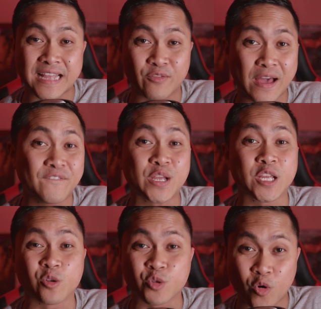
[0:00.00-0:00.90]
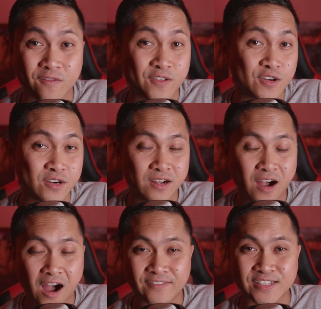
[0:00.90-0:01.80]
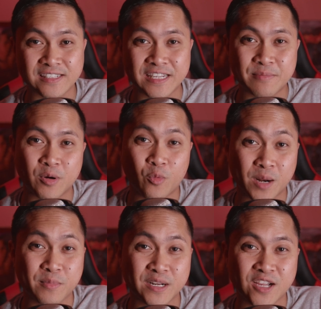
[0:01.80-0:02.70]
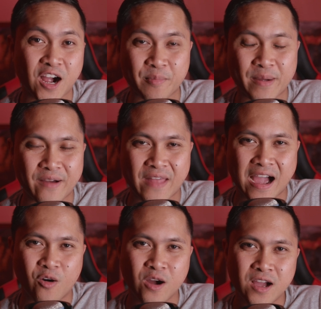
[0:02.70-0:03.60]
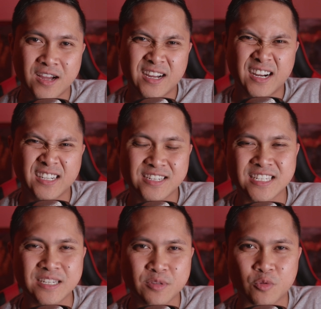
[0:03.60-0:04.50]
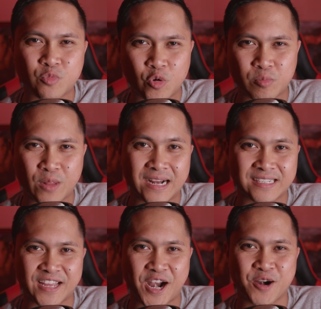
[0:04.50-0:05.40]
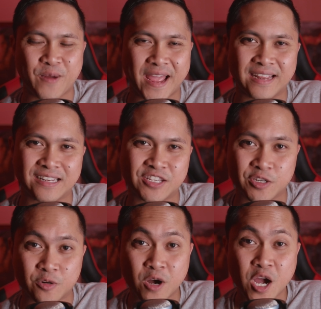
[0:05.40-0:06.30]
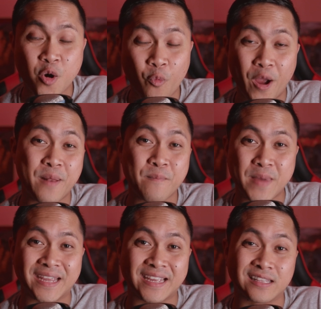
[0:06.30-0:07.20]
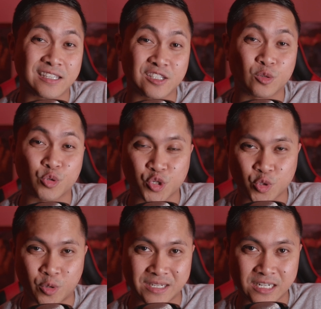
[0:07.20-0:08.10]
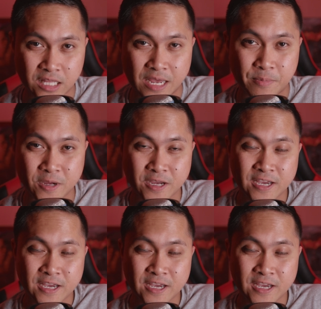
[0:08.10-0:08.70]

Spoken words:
Now, that video is over, obviously, but what I'm going to talk about now are just some of the roadblocks that I ran into when making this little short clip.